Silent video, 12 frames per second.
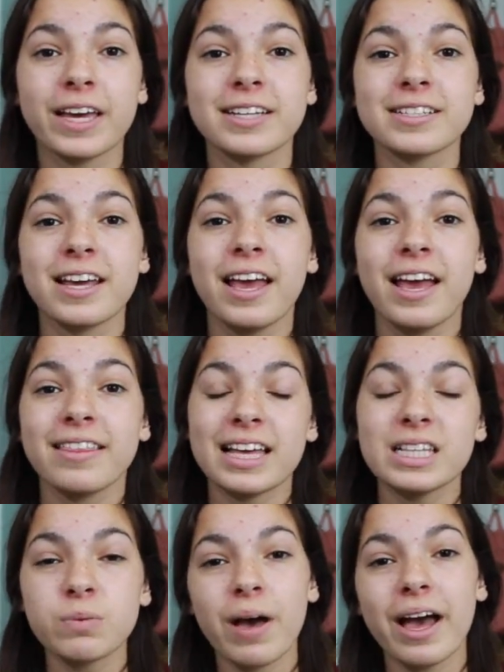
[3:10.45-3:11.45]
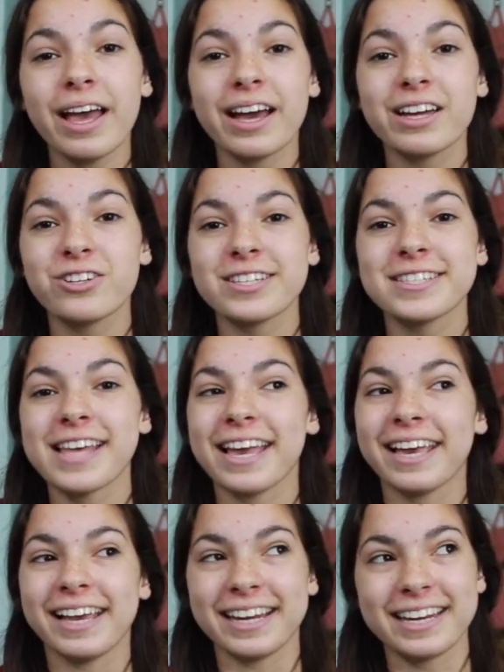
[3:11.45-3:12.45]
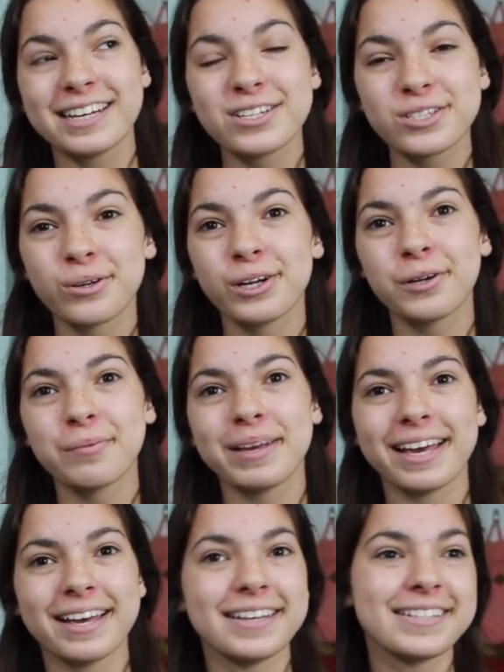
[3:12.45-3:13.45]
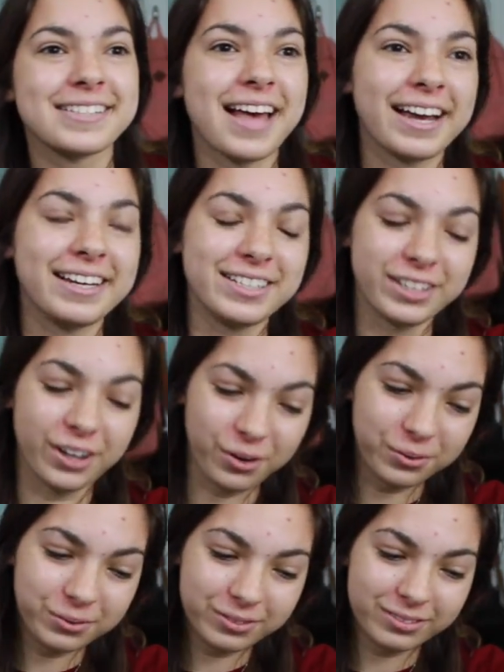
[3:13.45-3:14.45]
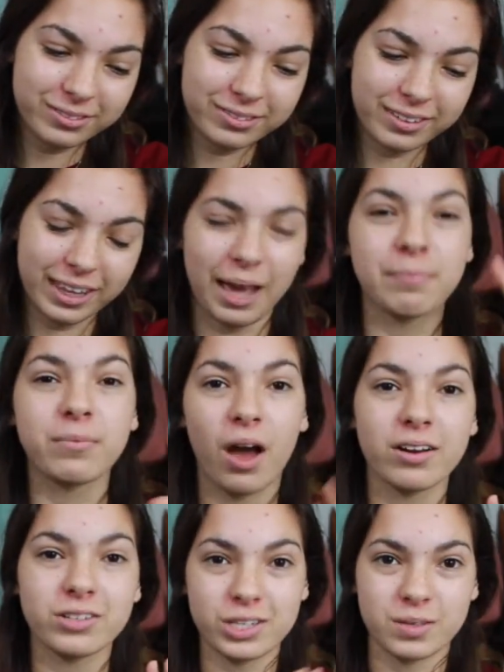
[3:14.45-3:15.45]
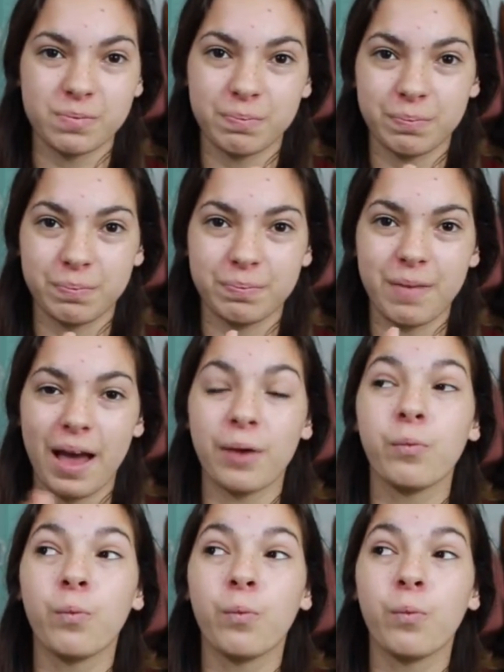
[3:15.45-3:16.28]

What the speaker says: and that's why I just say eating disorder, because I don't, like, I'm not just, I